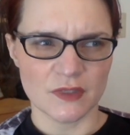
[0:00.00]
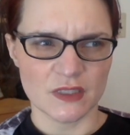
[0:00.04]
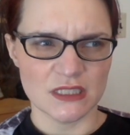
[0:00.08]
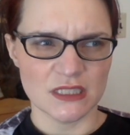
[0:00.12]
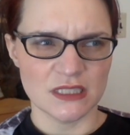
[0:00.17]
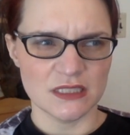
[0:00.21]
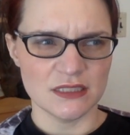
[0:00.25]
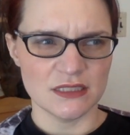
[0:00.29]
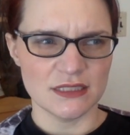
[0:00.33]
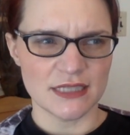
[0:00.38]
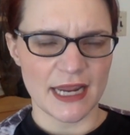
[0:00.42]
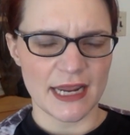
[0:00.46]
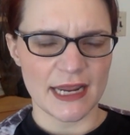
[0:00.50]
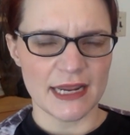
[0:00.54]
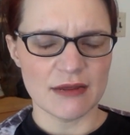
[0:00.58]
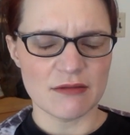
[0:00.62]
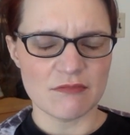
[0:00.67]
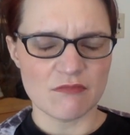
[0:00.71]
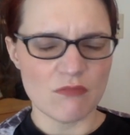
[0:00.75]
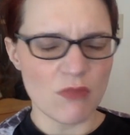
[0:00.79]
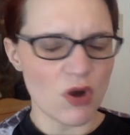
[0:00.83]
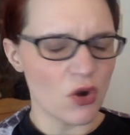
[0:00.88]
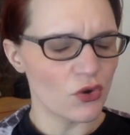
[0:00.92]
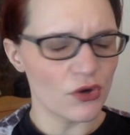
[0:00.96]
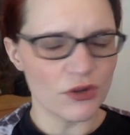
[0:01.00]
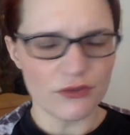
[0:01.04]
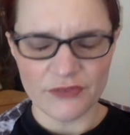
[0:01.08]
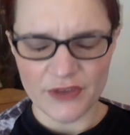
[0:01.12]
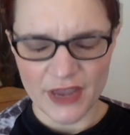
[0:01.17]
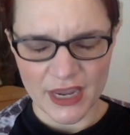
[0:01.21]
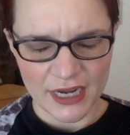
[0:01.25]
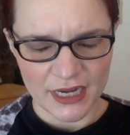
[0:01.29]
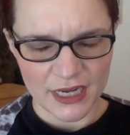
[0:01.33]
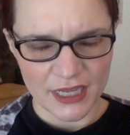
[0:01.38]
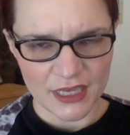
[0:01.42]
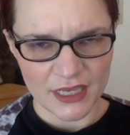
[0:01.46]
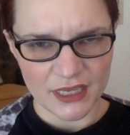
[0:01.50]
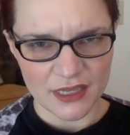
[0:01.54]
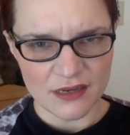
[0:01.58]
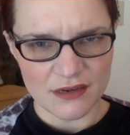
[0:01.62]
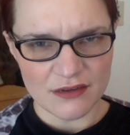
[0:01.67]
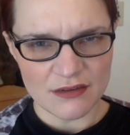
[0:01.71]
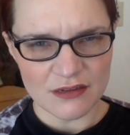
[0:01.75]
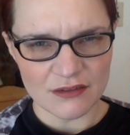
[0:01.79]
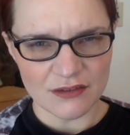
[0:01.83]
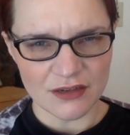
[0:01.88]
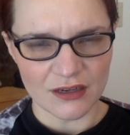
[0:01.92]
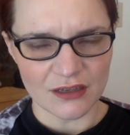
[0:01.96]
staying
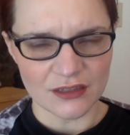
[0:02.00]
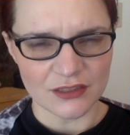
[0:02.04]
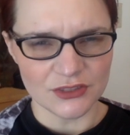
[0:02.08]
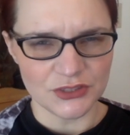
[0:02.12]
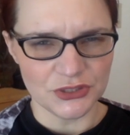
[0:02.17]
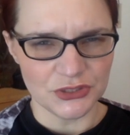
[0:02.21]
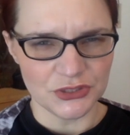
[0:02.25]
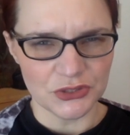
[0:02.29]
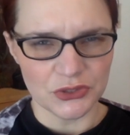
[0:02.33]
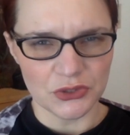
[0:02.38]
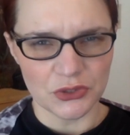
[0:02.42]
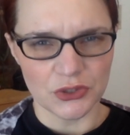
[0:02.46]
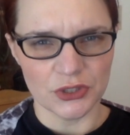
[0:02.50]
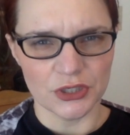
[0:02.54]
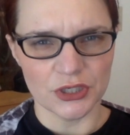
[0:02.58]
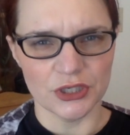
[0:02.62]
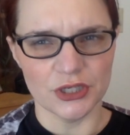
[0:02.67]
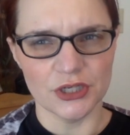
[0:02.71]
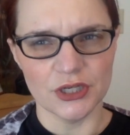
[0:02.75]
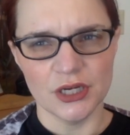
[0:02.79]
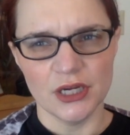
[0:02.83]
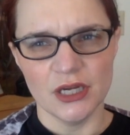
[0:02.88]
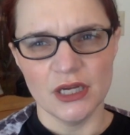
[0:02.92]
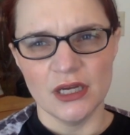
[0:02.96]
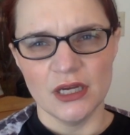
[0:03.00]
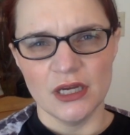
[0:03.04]
motivated on your